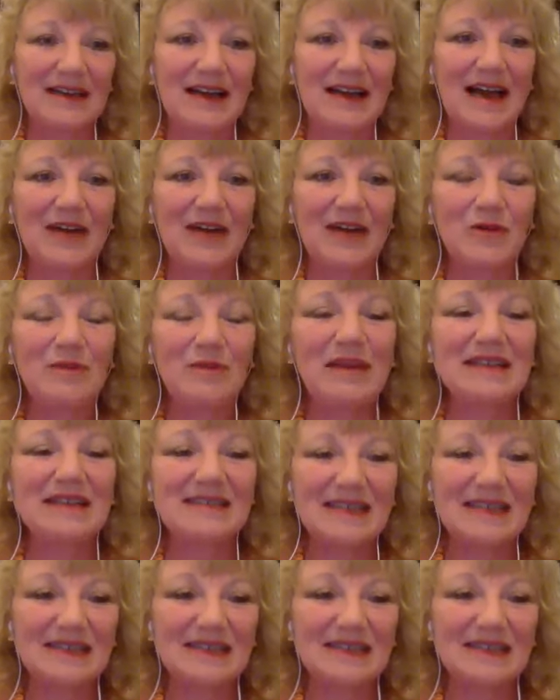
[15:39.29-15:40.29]
How do we make
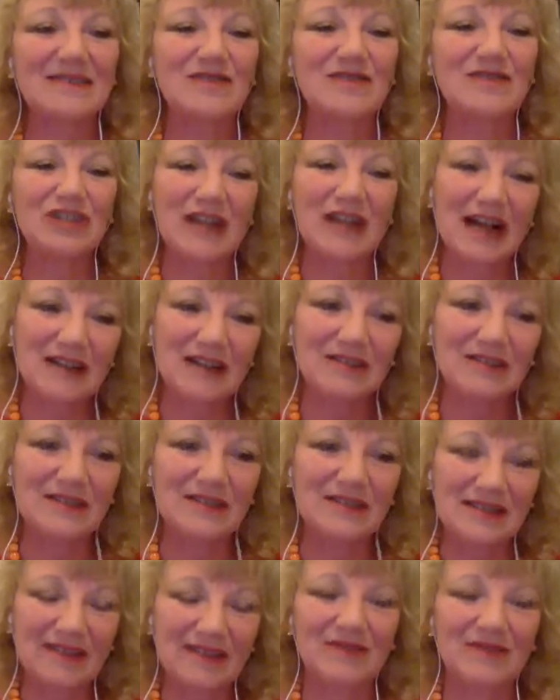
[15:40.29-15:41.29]
sense of childhood
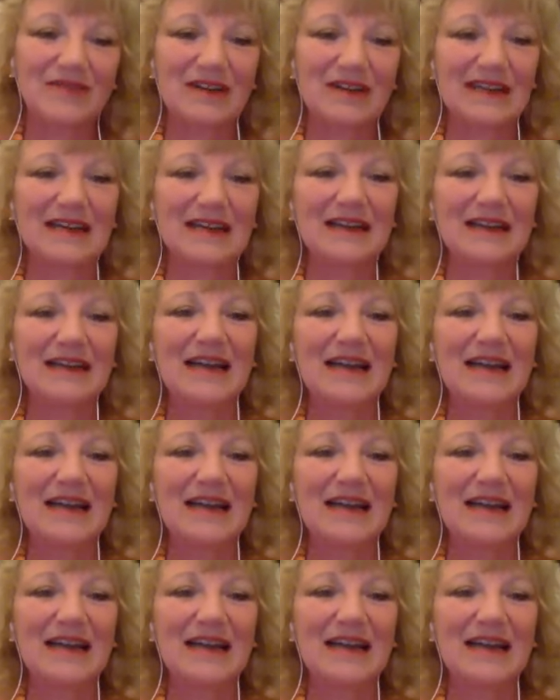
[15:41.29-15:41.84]
suffering?